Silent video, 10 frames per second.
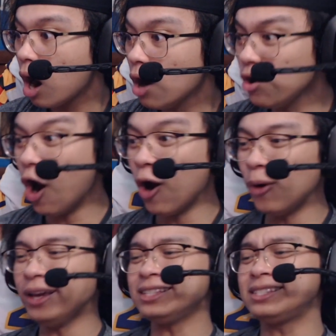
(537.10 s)
No,
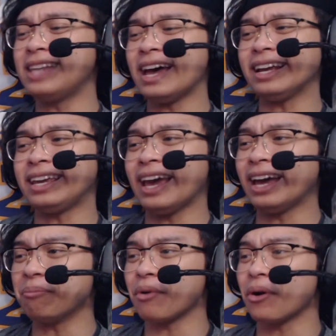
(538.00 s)
he's dead
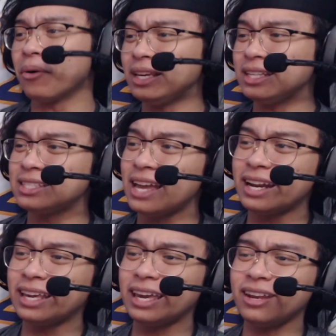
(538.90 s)
again, bro, he's
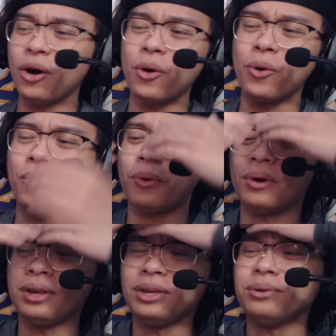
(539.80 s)
dead again. No,
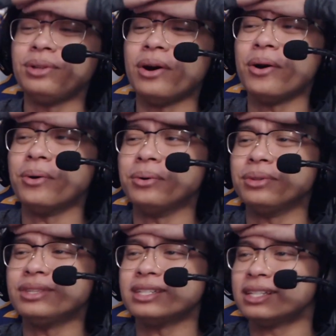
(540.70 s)
you
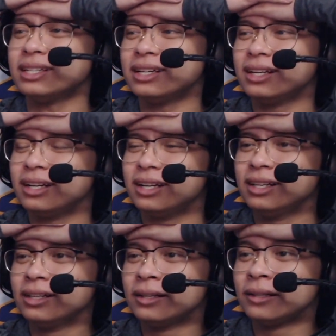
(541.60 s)
don't.
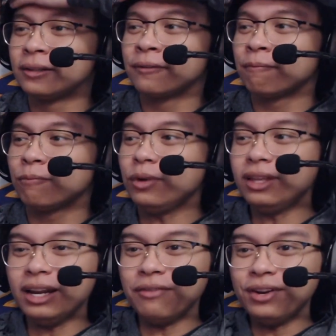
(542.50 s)
We
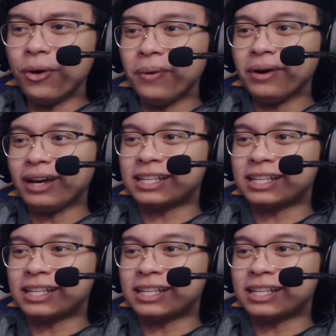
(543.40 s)
didn't even know where he got